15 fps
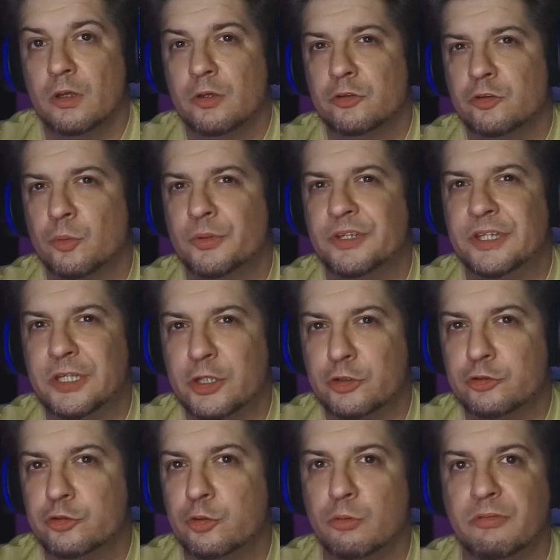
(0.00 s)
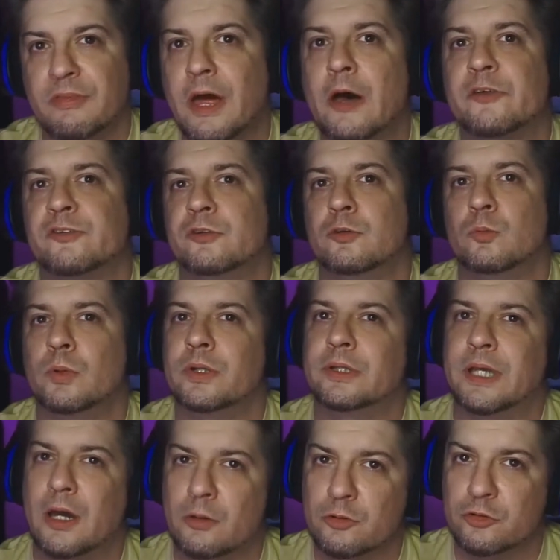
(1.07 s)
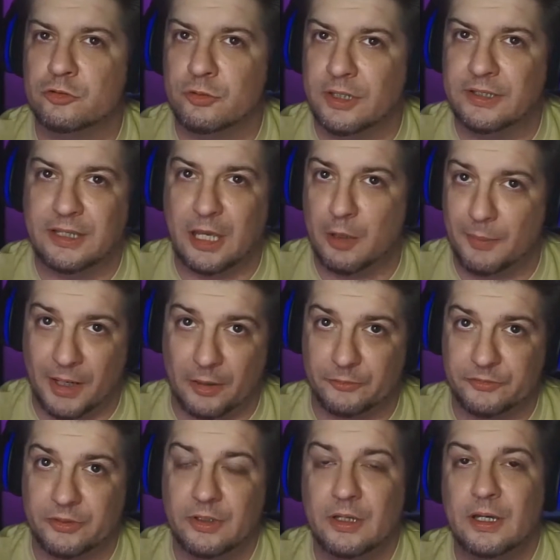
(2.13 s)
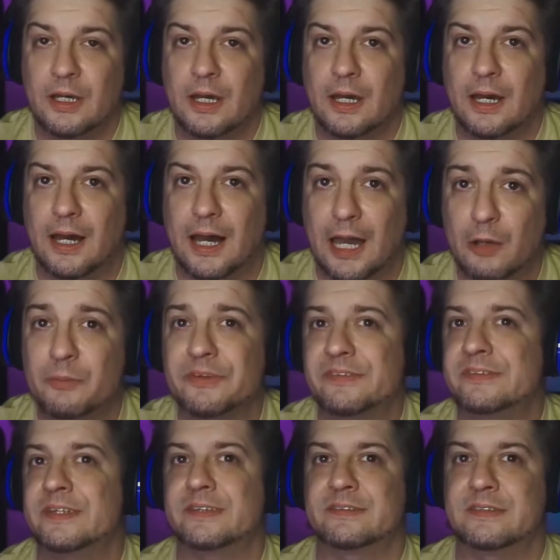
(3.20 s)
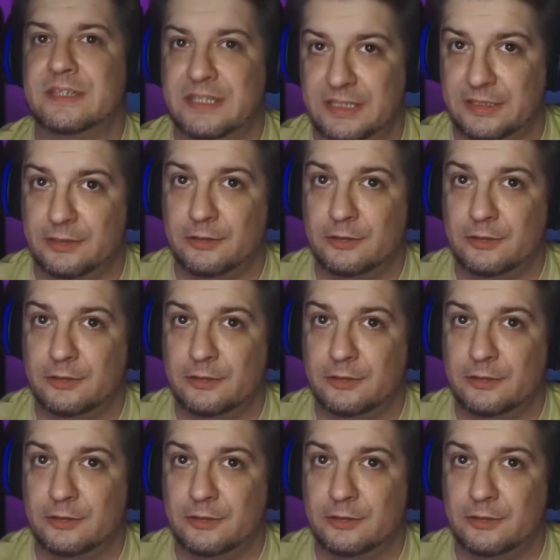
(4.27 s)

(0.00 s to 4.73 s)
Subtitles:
So in the year 2000, when Counter-Strike came out, I was 16,